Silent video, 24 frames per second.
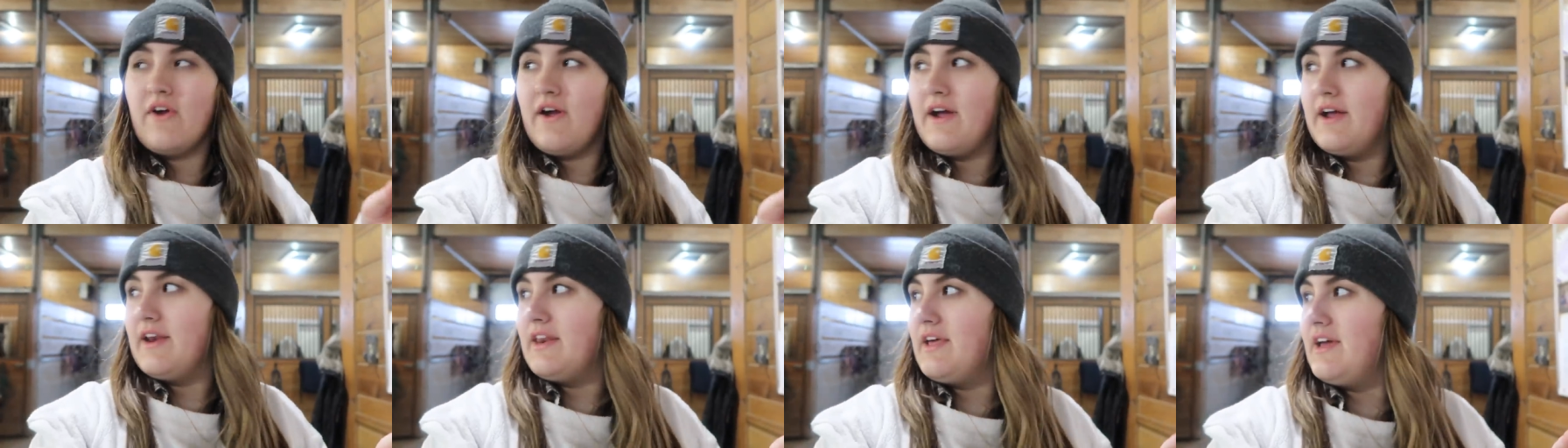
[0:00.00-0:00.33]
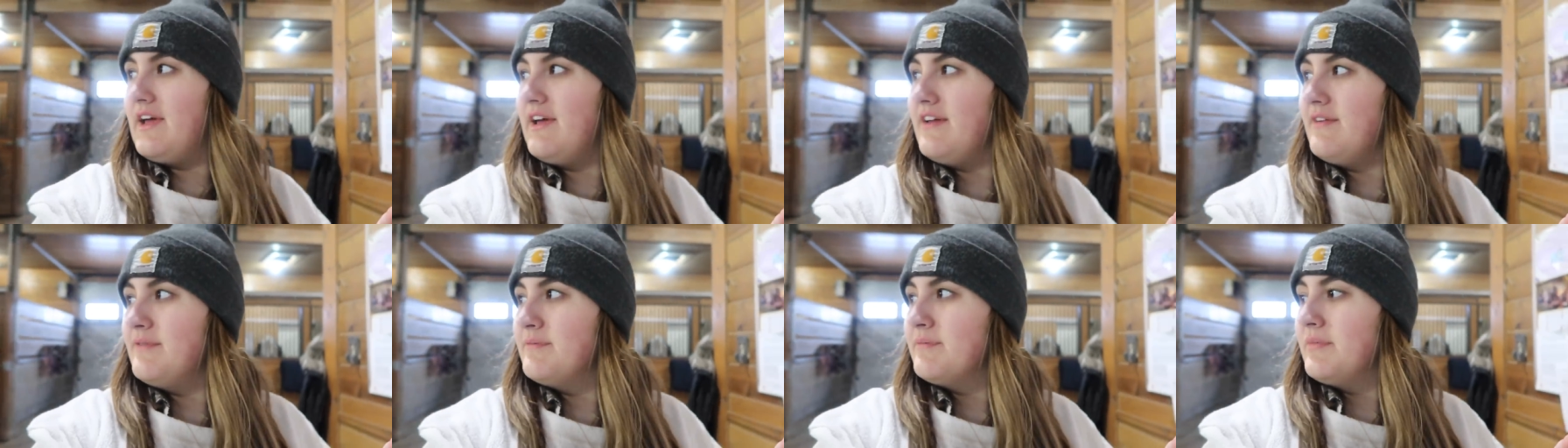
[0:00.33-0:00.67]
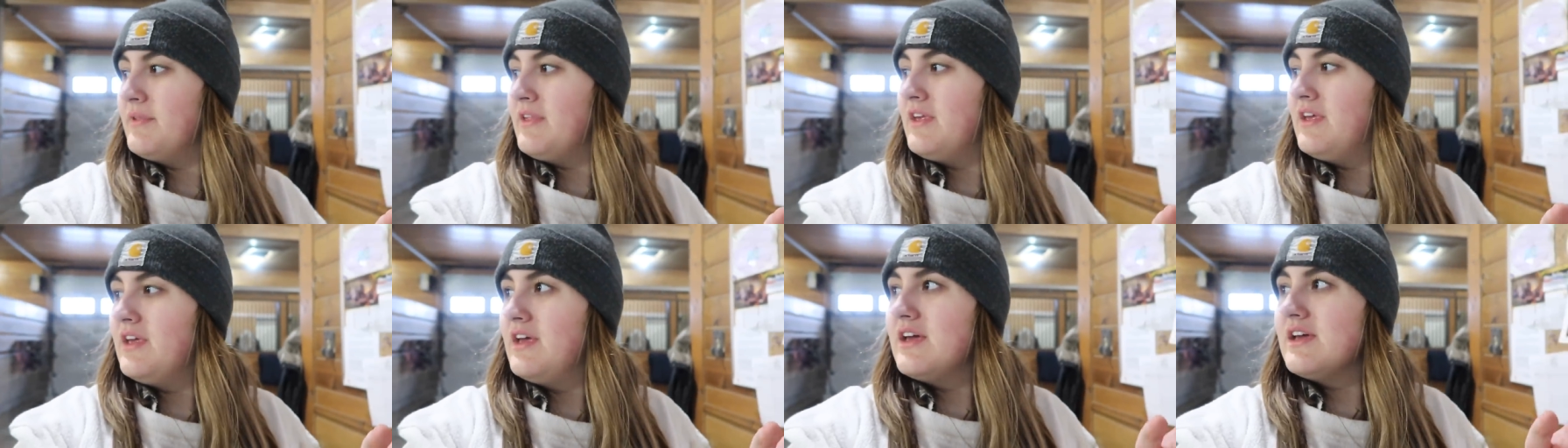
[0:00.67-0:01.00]
Friday.
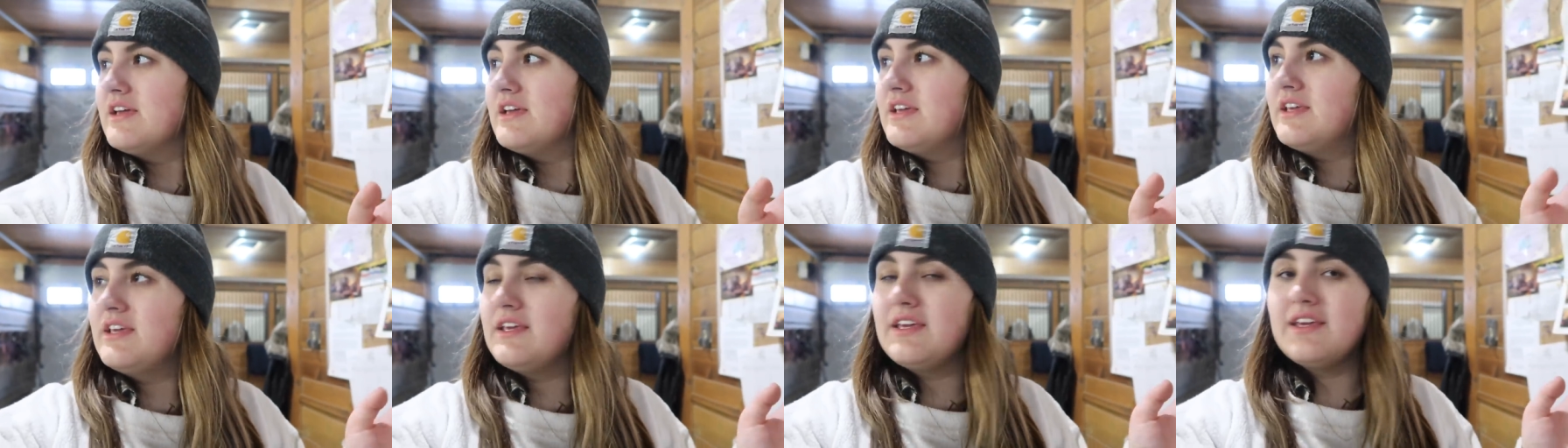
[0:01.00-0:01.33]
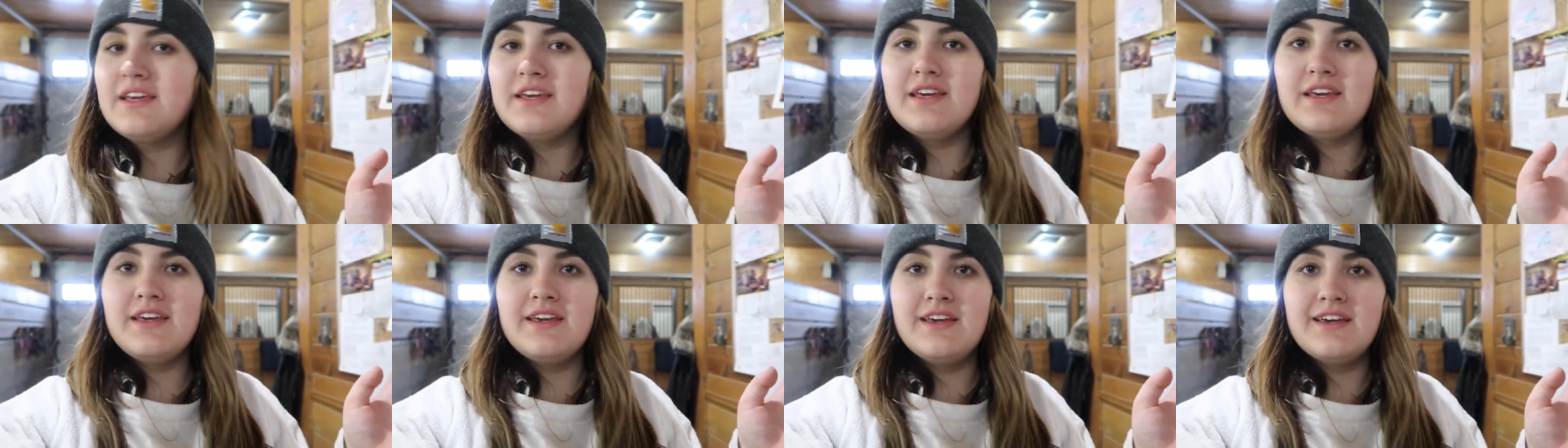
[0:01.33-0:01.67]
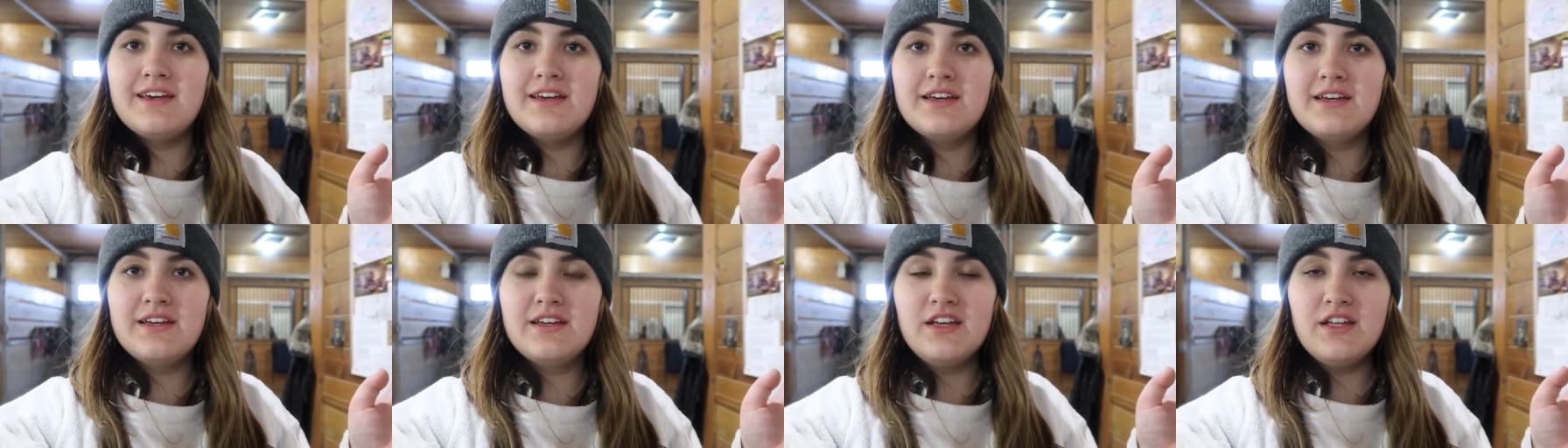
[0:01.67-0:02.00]

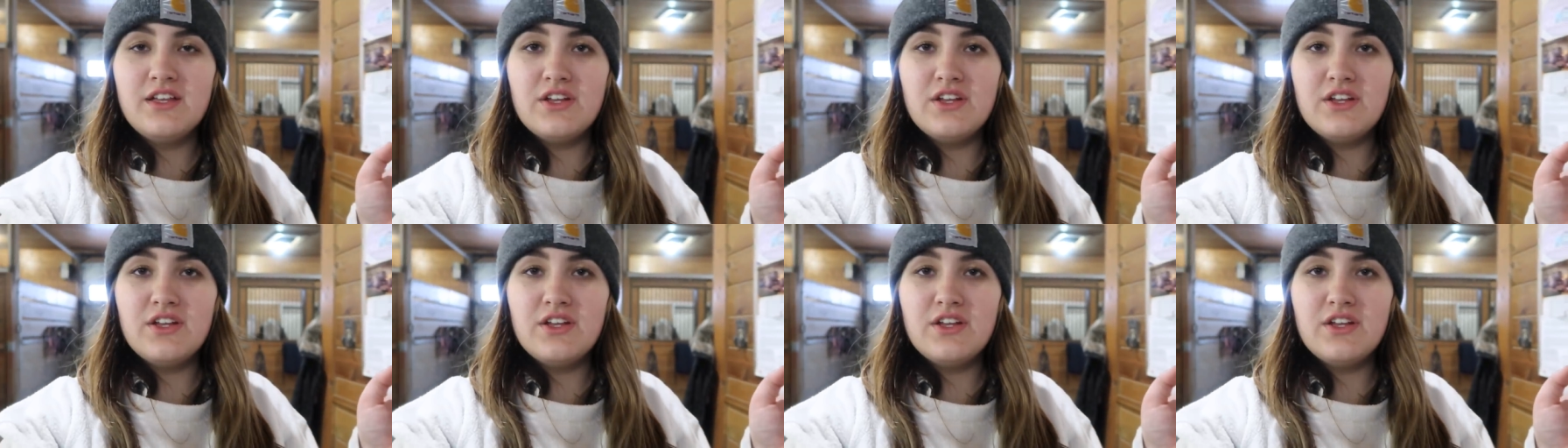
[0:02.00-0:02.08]
He